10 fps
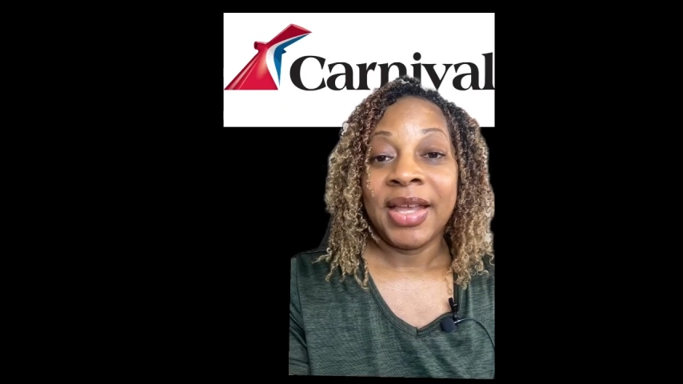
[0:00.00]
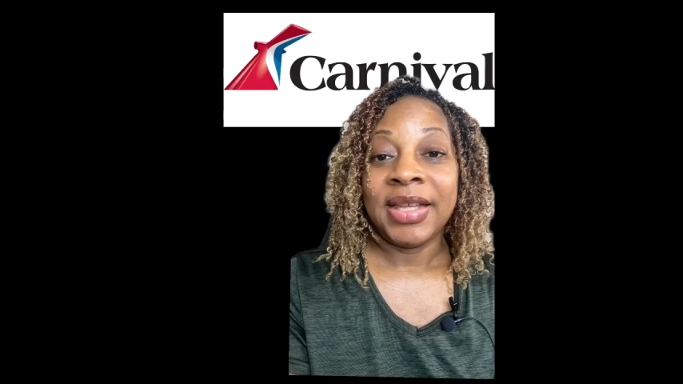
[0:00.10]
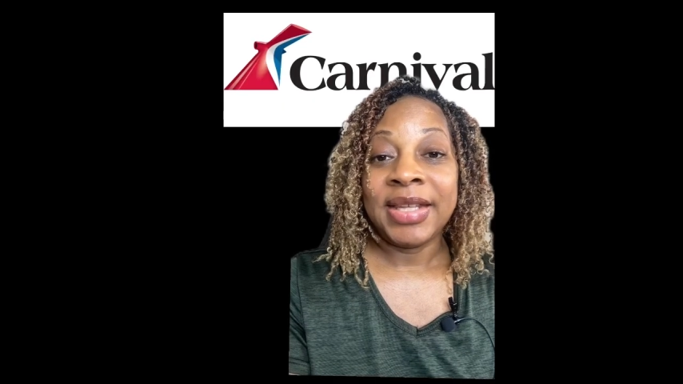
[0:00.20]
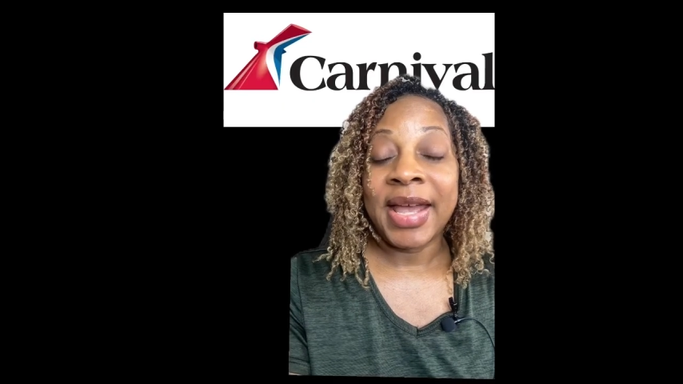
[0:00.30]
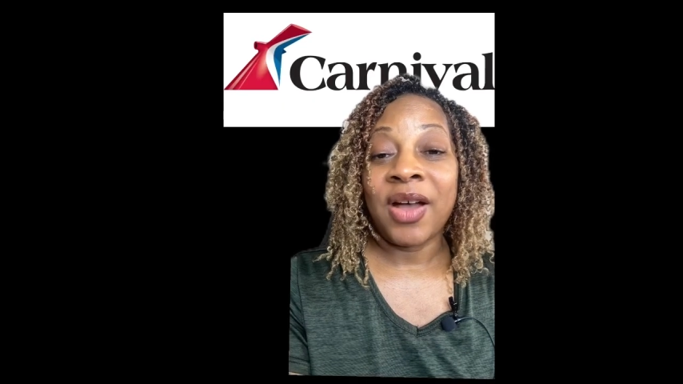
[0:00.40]

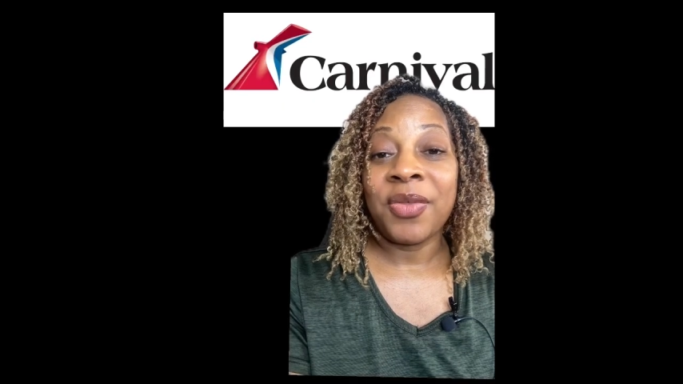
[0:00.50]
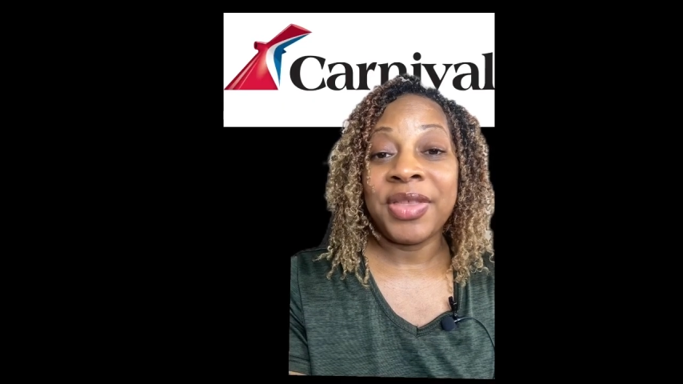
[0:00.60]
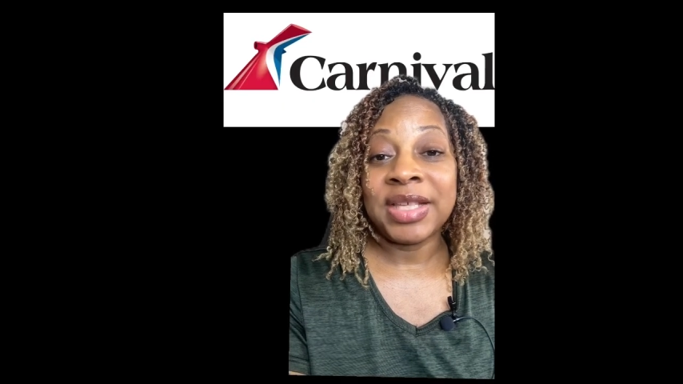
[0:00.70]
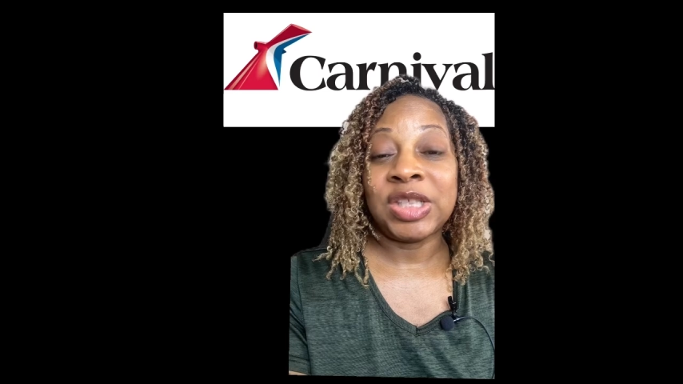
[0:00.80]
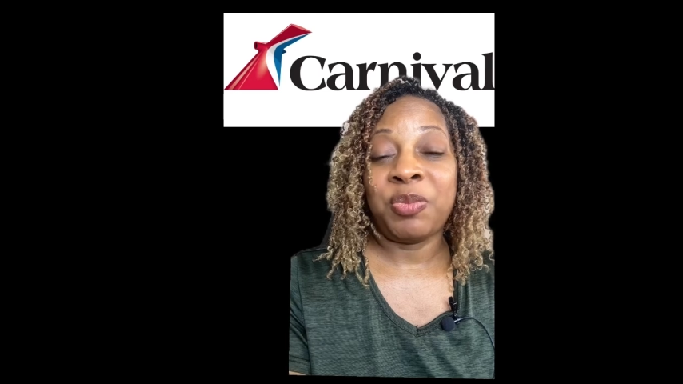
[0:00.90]
Now,
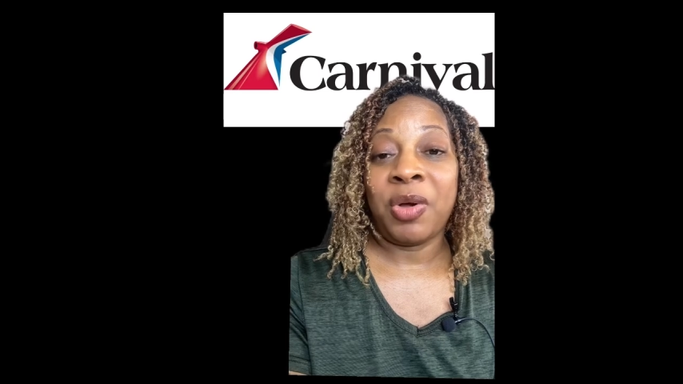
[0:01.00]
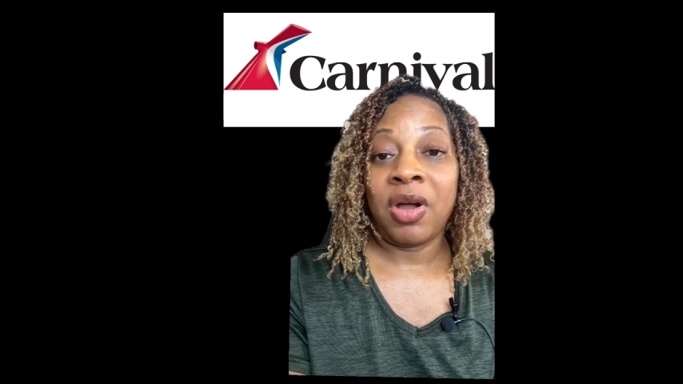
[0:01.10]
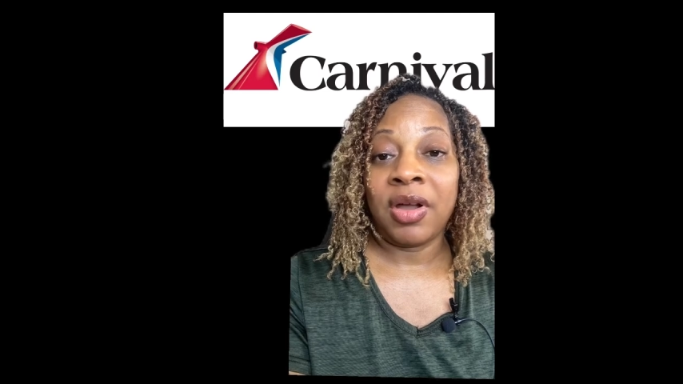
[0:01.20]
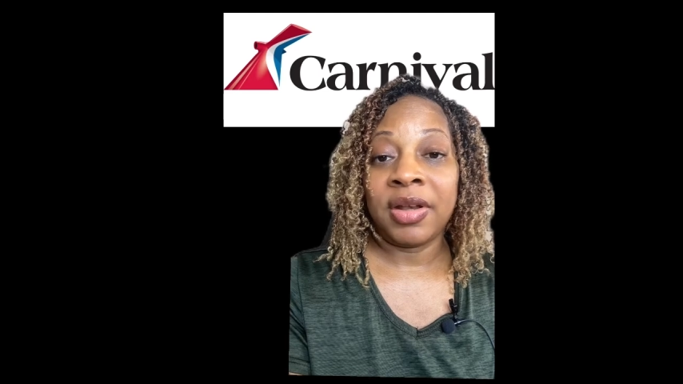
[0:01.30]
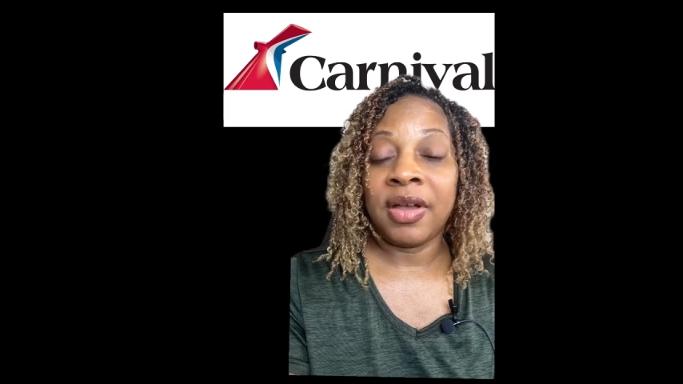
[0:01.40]
this
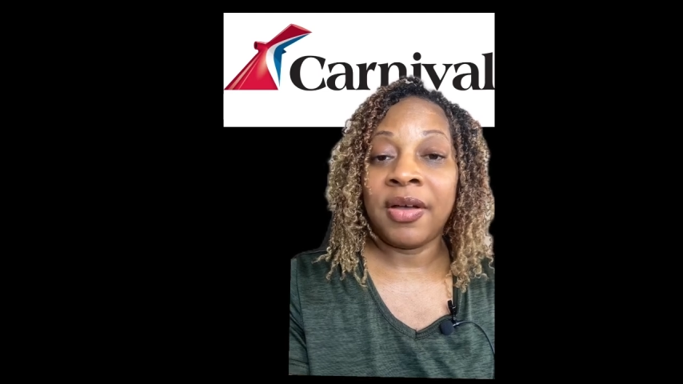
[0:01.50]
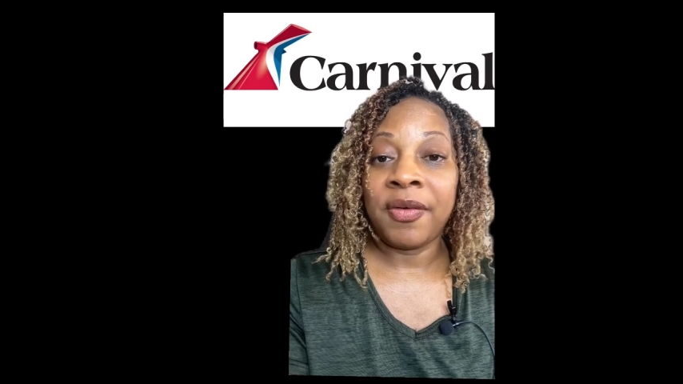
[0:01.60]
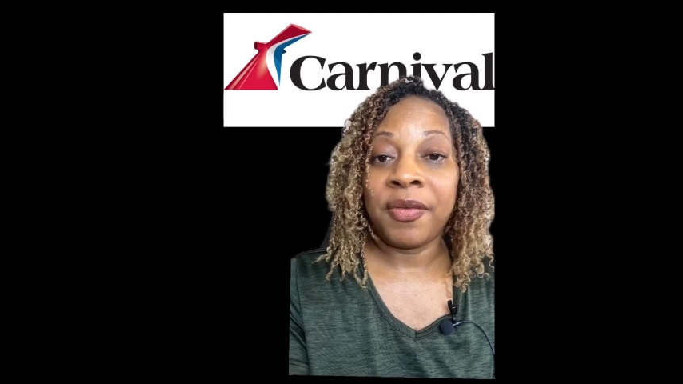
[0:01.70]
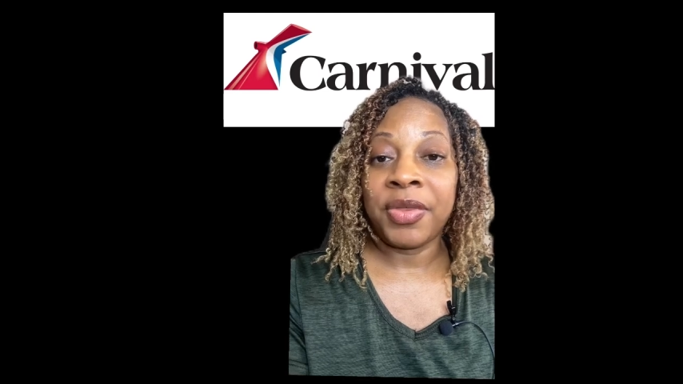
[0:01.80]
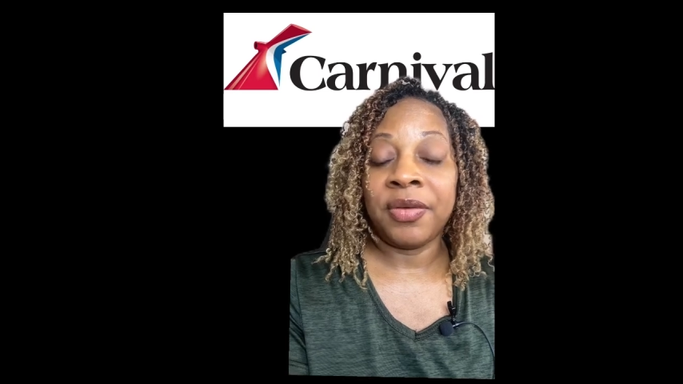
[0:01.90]
part
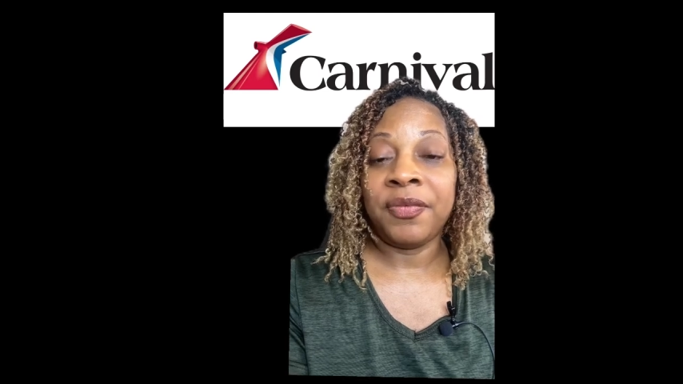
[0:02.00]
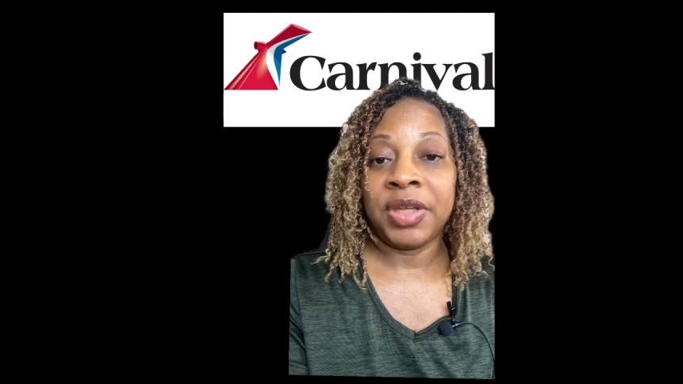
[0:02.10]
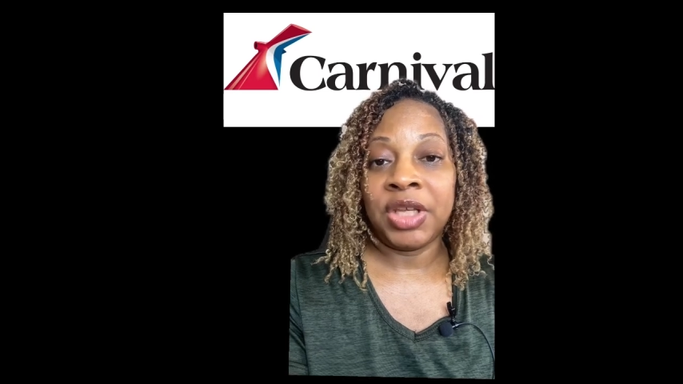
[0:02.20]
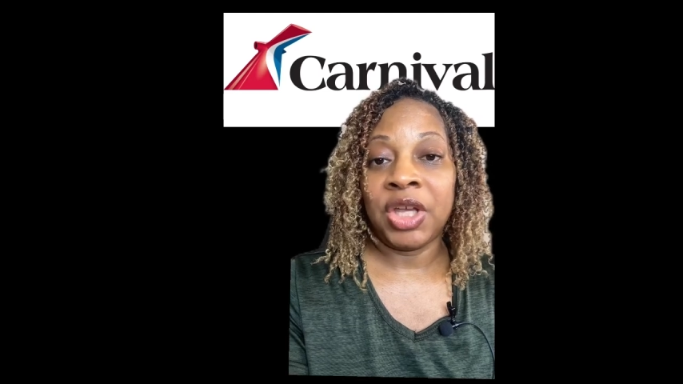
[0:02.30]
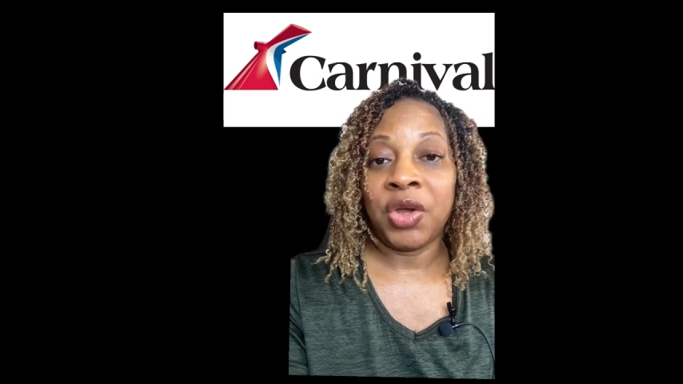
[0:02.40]
of the
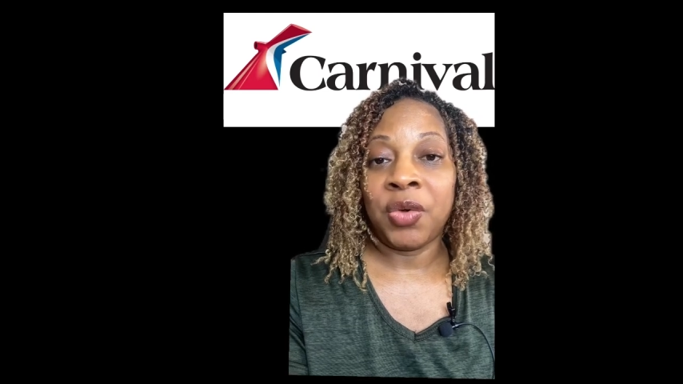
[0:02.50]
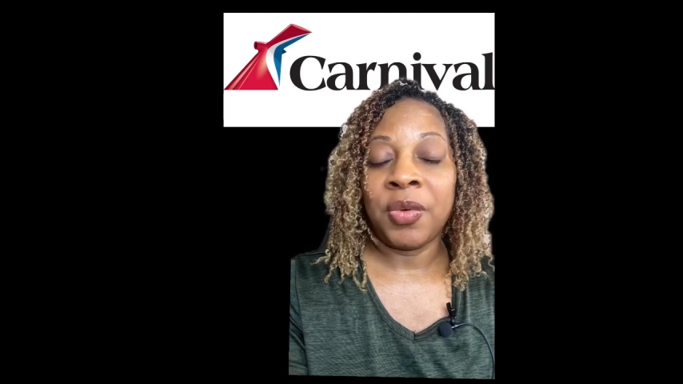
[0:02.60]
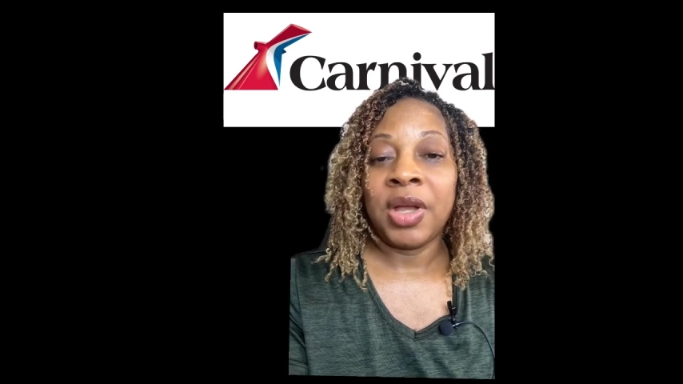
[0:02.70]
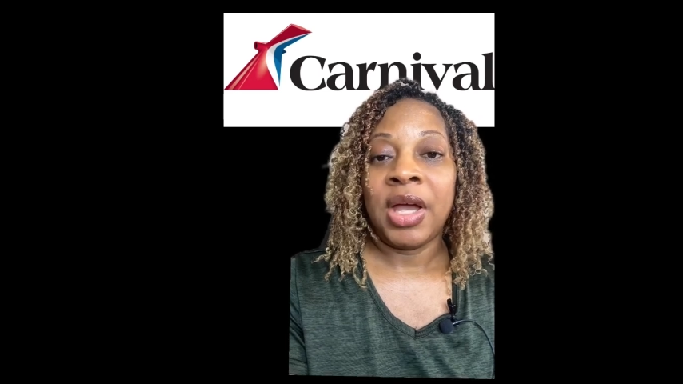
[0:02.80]
video,